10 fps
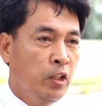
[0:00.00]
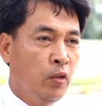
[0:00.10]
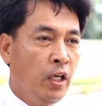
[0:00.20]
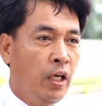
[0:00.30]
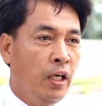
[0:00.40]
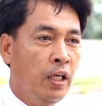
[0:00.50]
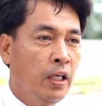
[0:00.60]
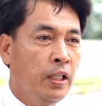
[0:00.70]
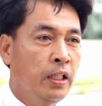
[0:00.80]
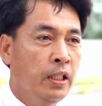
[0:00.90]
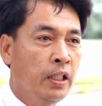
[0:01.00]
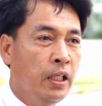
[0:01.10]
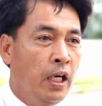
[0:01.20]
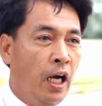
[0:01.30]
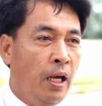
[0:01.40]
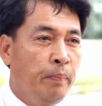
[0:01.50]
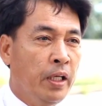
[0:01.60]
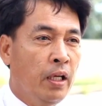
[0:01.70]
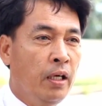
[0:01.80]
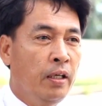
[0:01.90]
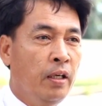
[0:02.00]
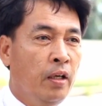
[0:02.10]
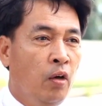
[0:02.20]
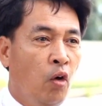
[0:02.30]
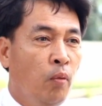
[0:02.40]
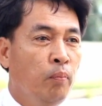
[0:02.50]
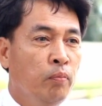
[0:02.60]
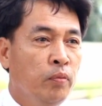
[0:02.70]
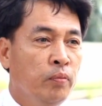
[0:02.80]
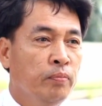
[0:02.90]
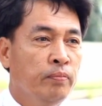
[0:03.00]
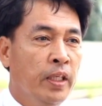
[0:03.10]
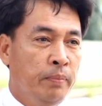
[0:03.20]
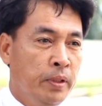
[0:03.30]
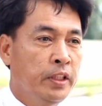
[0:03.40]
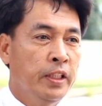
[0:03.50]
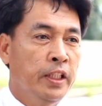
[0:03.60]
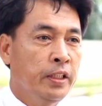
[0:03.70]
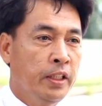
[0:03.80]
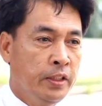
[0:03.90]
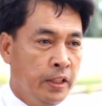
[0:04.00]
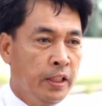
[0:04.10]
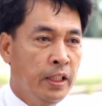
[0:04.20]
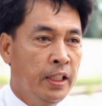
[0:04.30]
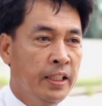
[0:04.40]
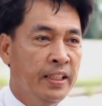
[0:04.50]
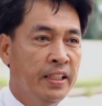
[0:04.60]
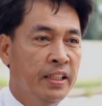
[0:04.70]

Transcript: yung aming home and visiting teaching.